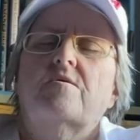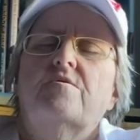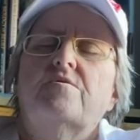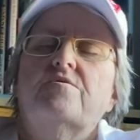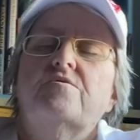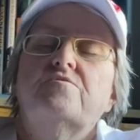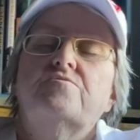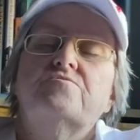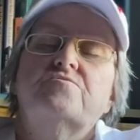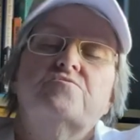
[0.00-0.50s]

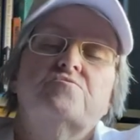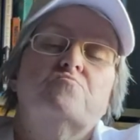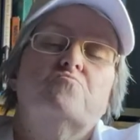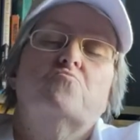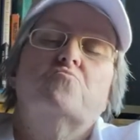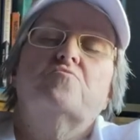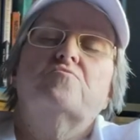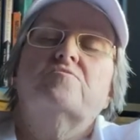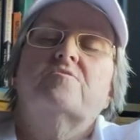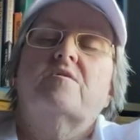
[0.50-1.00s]
is just
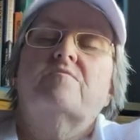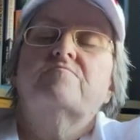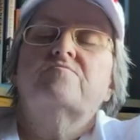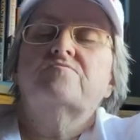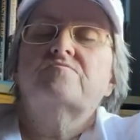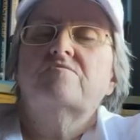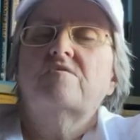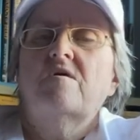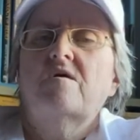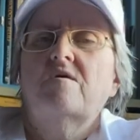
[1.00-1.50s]
more
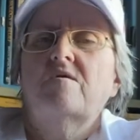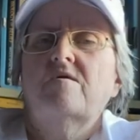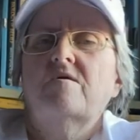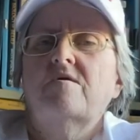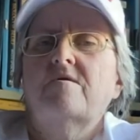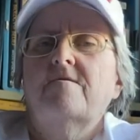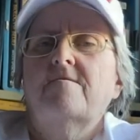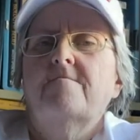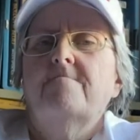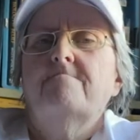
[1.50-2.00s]

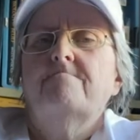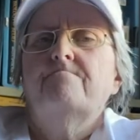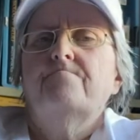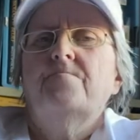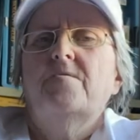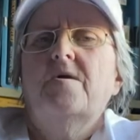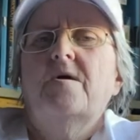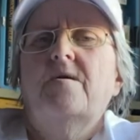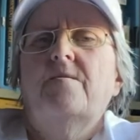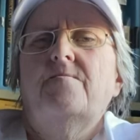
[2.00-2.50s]
devastating.
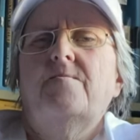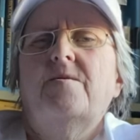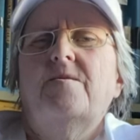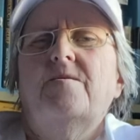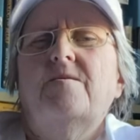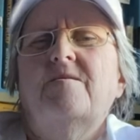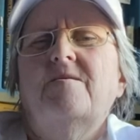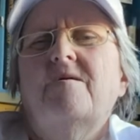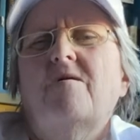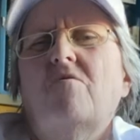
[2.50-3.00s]
And then
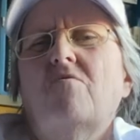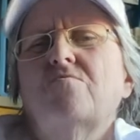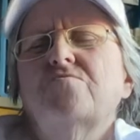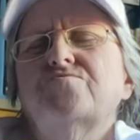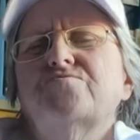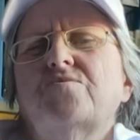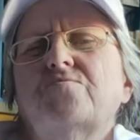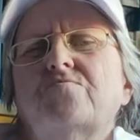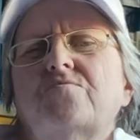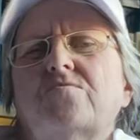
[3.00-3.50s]
it also